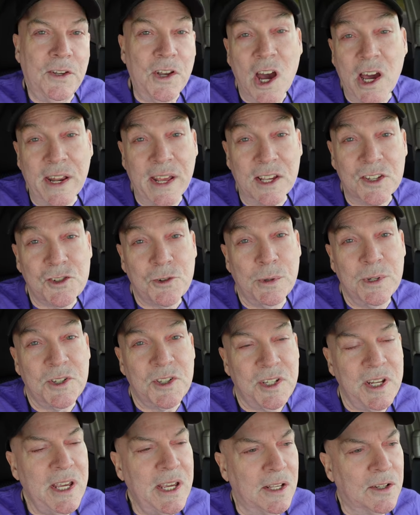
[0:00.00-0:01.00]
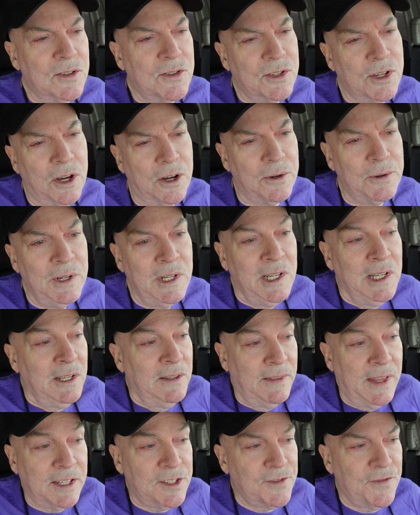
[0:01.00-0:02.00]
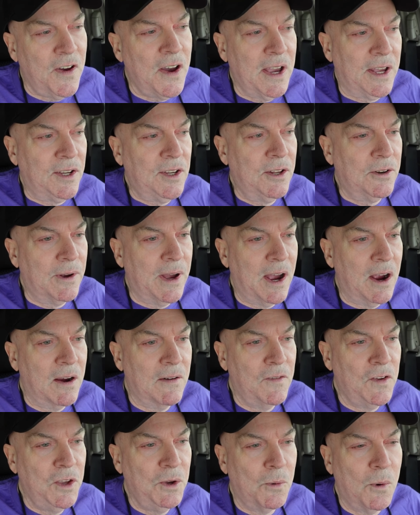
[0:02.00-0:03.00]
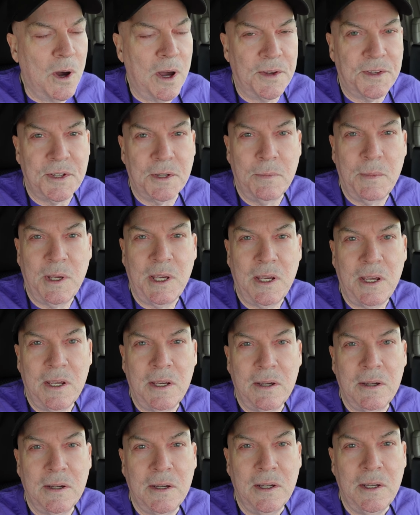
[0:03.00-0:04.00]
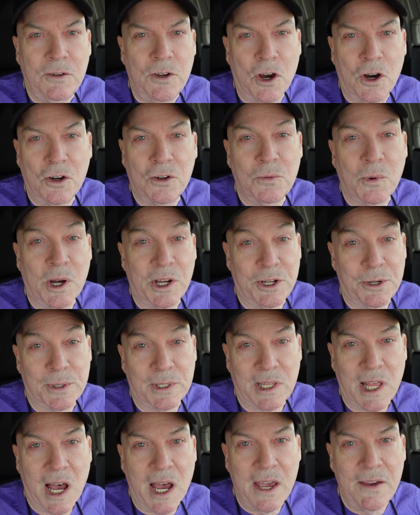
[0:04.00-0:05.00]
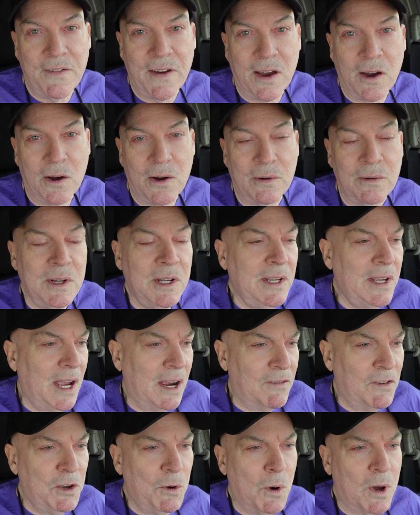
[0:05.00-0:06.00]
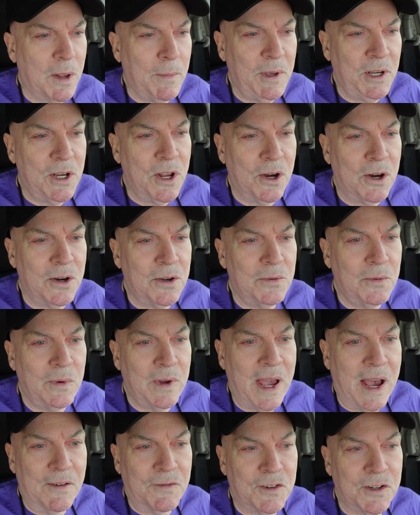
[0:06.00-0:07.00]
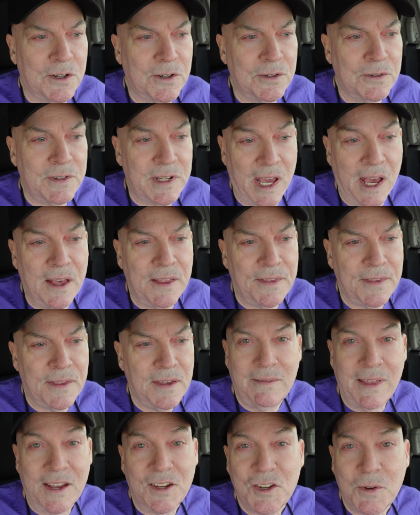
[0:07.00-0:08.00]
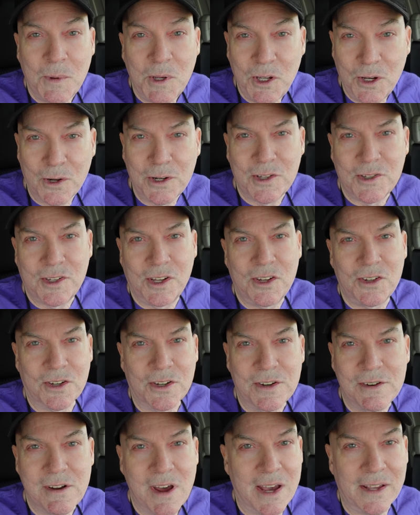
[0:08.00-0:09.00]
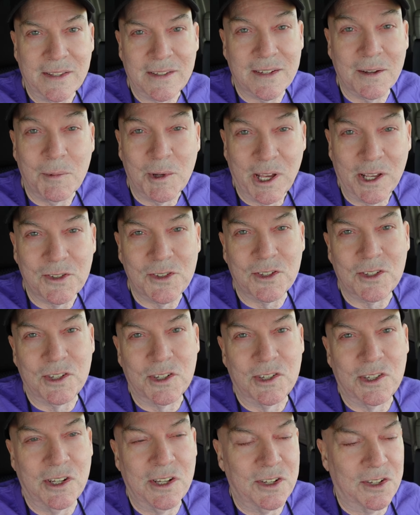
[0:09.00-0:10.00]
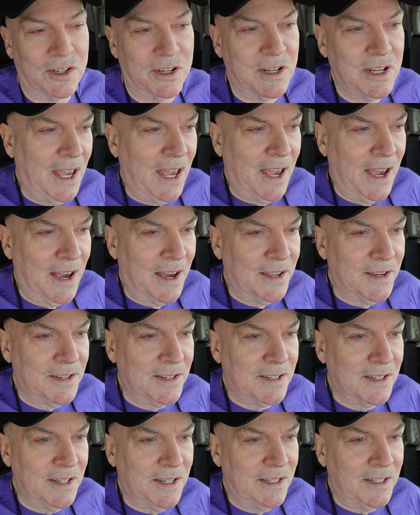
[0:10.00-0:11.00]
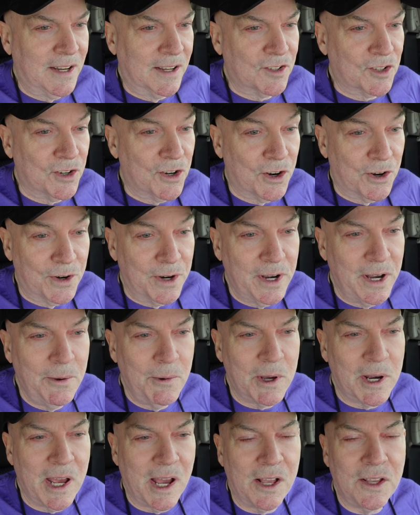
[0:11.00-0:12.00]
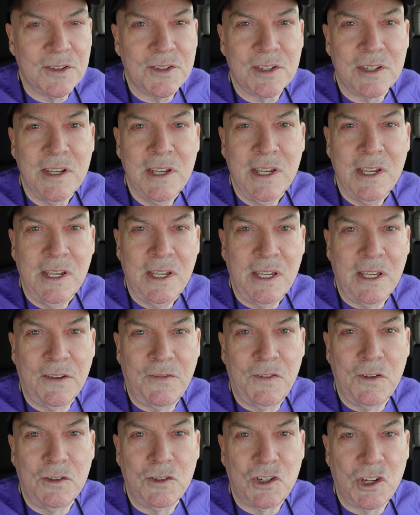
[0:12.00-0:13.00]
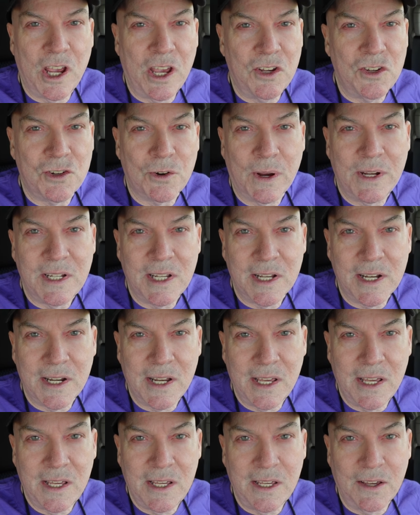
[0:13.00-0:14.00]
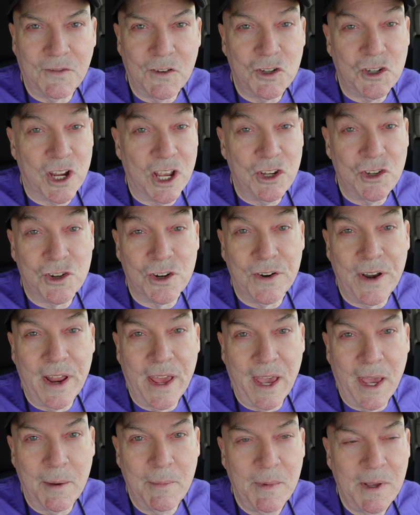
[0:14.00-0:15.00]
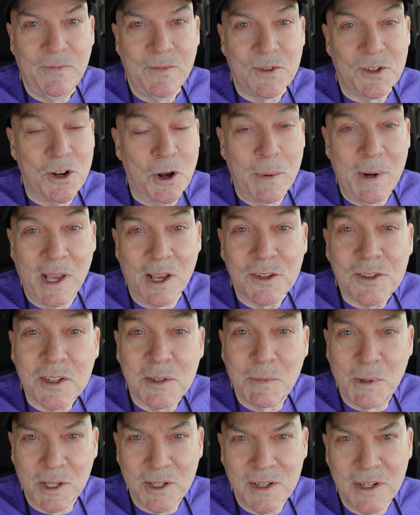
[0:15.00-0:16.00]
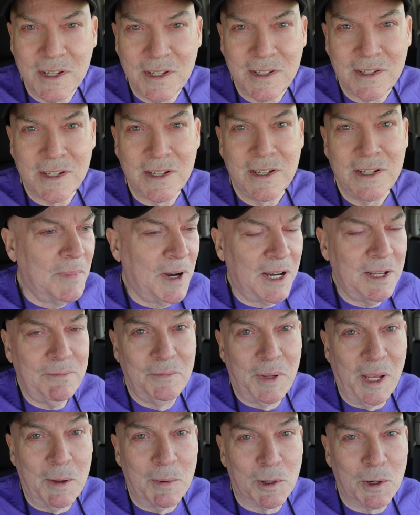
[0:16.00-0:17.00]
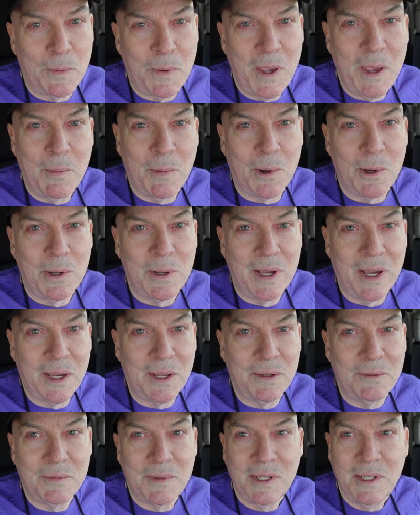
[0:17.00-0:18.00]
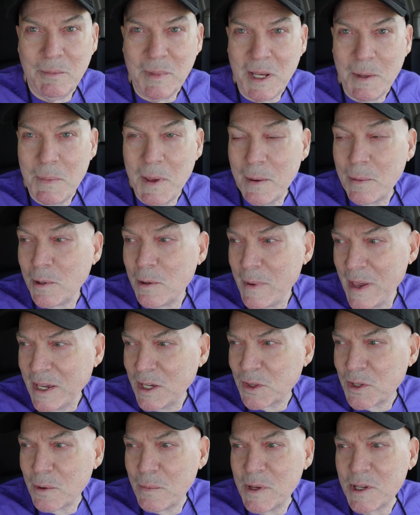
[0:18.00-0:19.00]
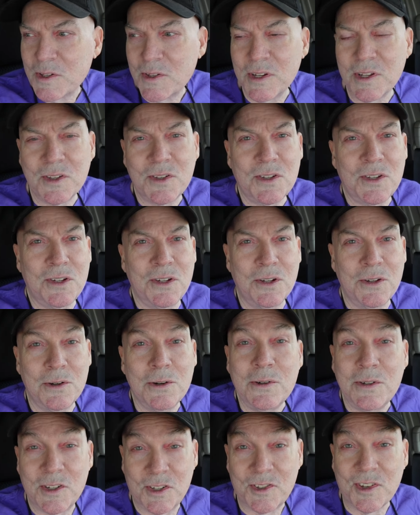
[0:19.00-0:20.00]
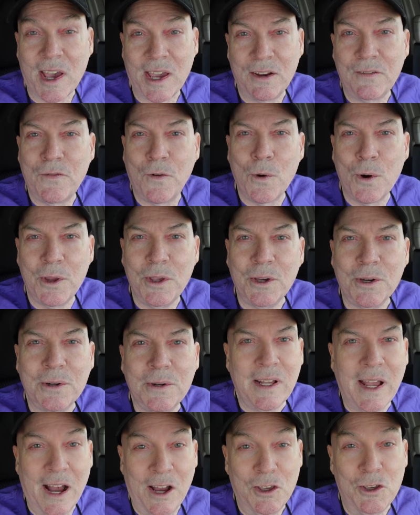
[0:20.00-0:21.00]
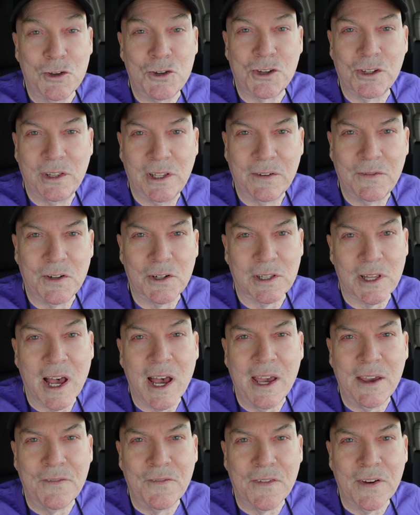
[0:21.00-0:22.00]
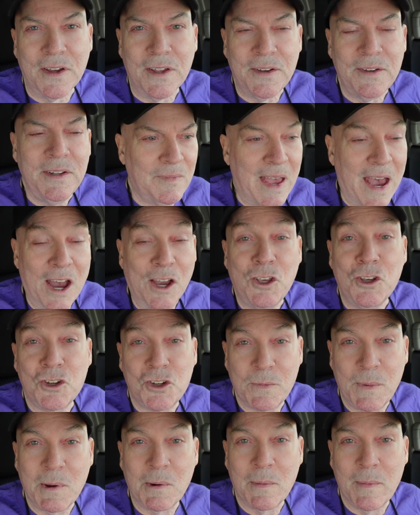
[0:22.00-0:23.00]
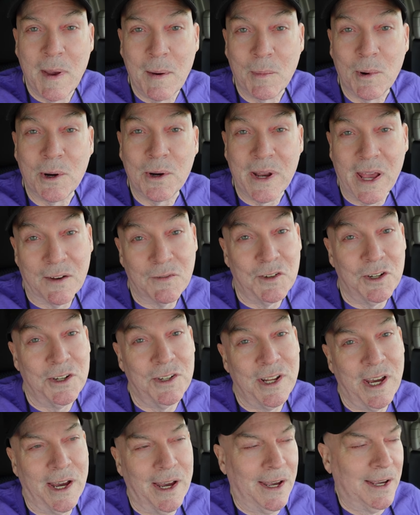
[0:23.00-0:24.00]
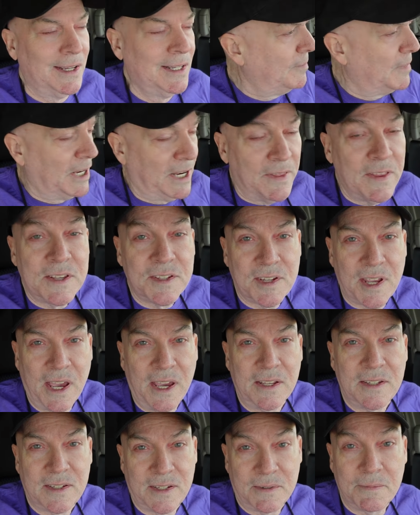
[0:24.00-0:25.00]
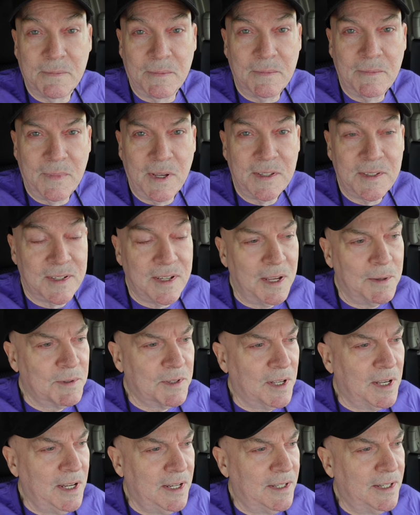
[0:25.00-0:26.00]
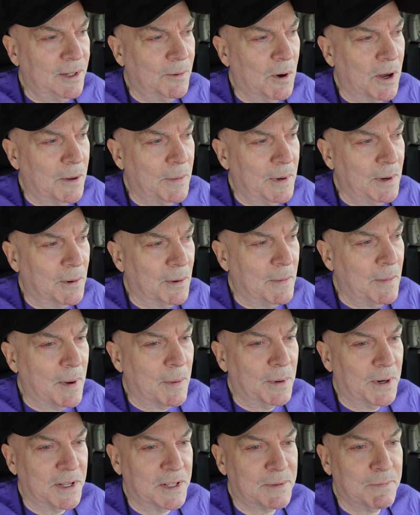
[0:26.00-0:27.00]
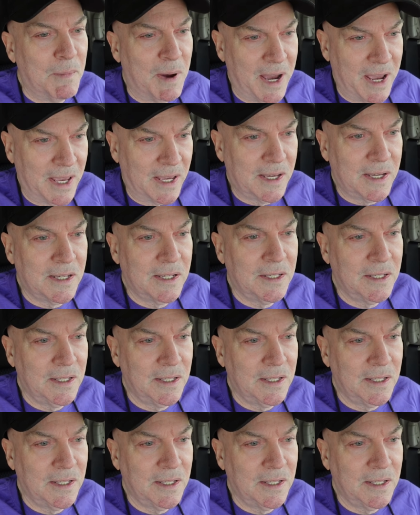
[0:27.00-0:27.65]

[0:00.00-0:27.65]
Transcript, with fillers: not as Christine. So that's fine, you know, however you want to be known while you're alive, however you want to be known after death. That should be your decision, not someone else's decision. And it doesn't hurt anyone else if you change your identity, if you change your name. It's nobody else's business, but people are people, and many people make it their business to decide for you how you should live your life and how you should be remembered after you die. But in this case, it seems that he did want to be remembered as Mike